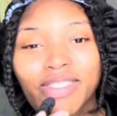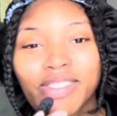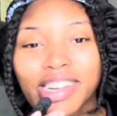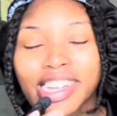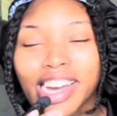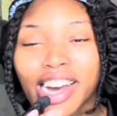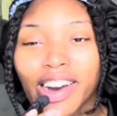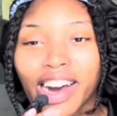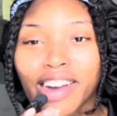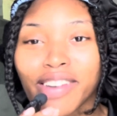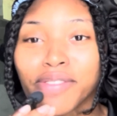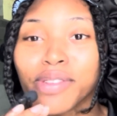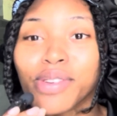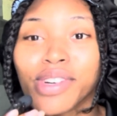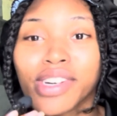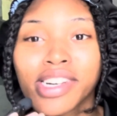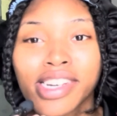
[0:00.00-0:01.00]
now I
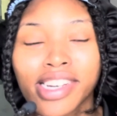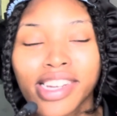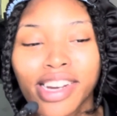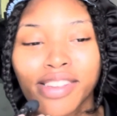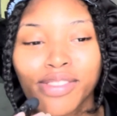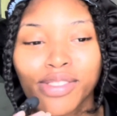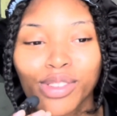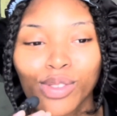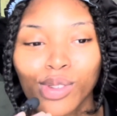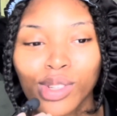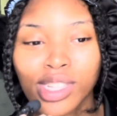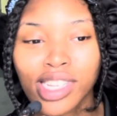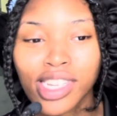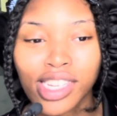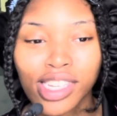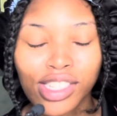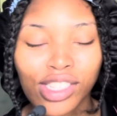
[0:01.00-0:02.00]
feel good. I feel
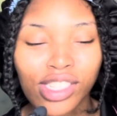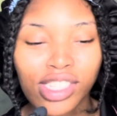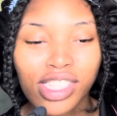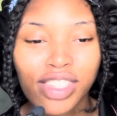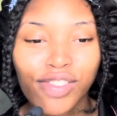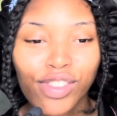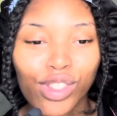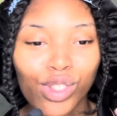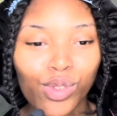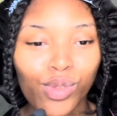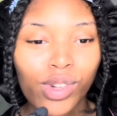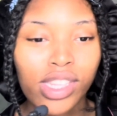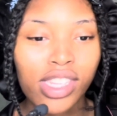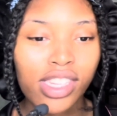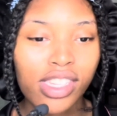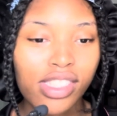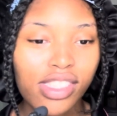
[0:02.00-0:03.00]
really good just even
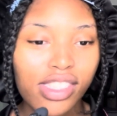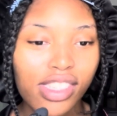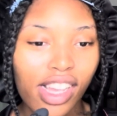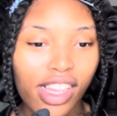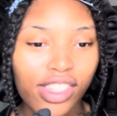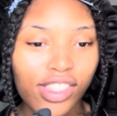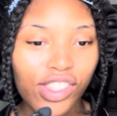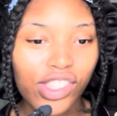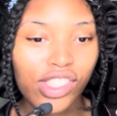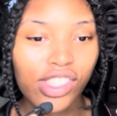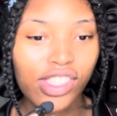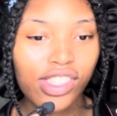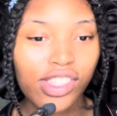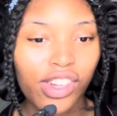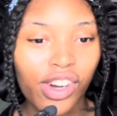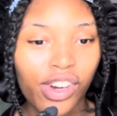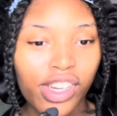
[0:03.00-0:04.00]
doing this and just
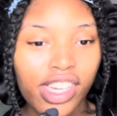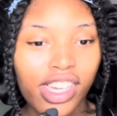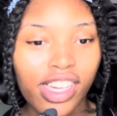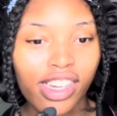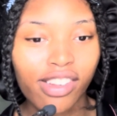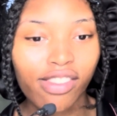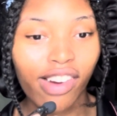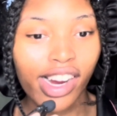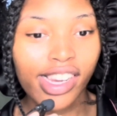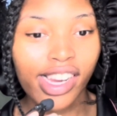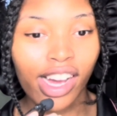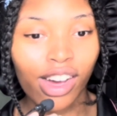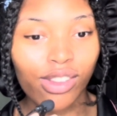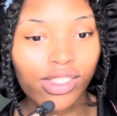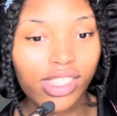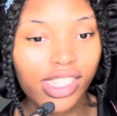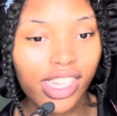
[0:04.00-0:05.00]
starting right
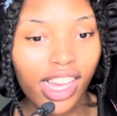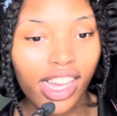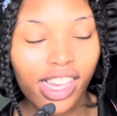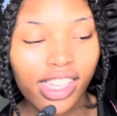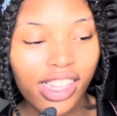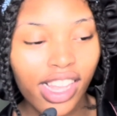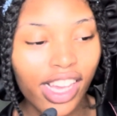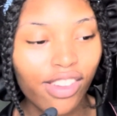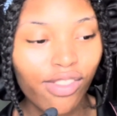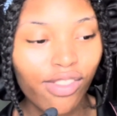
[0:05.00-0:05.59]
now today. Like